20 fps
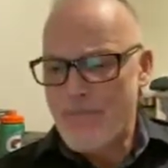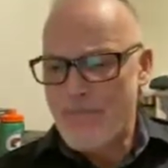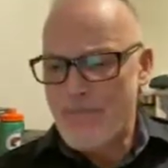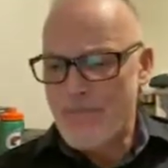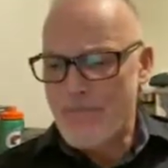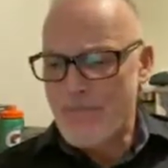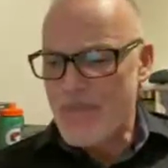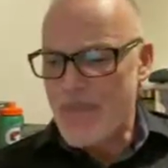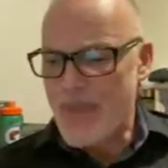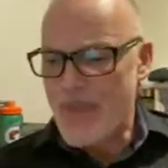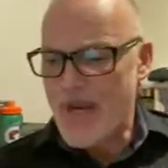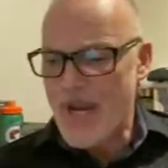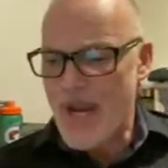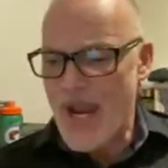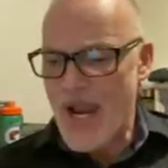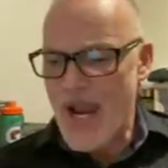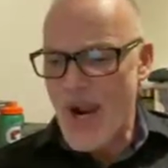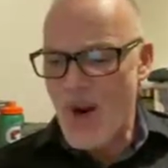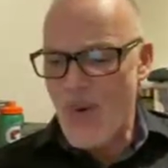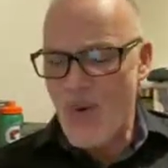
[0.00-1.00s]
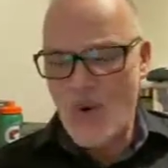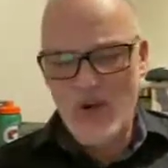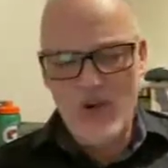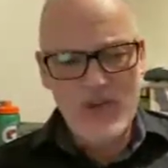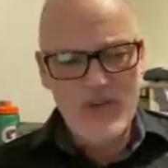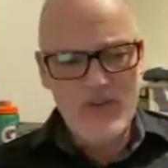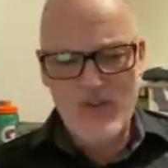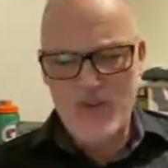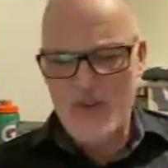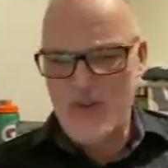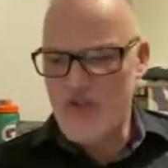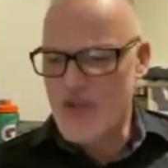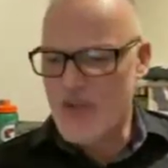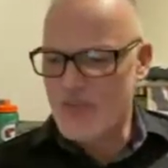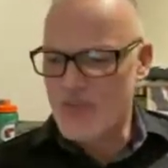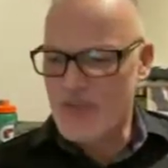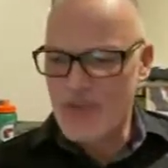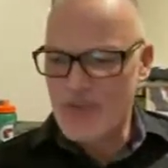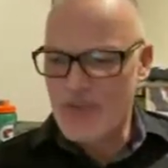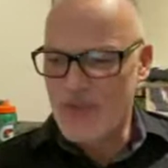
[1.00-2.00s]
that I wonder if there's
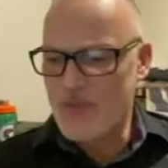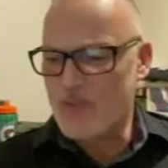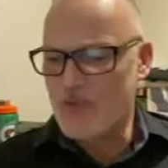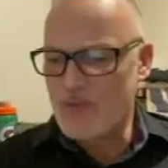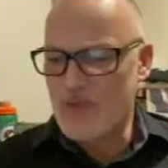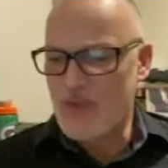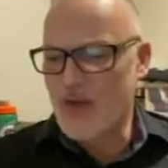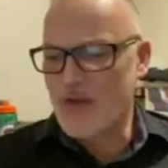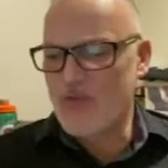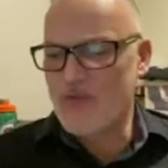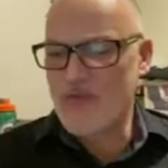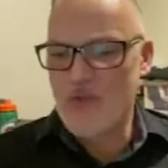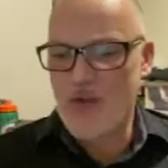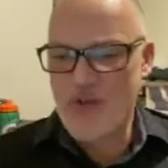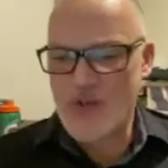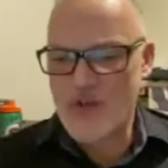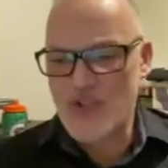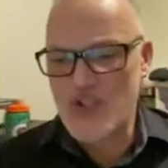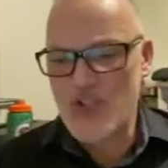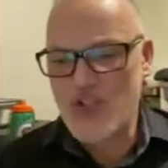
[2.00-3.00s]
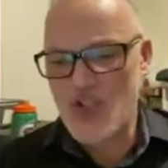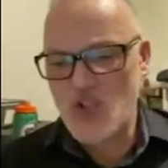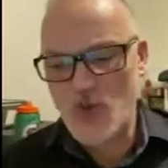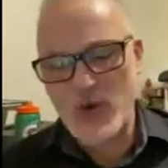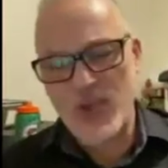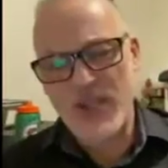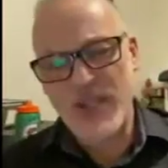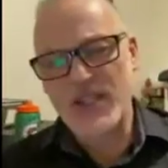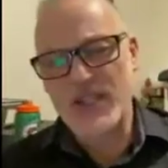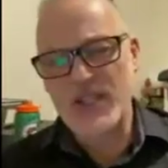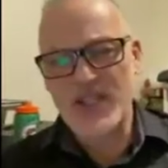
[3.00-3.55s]
something being prepared for us in a new way in the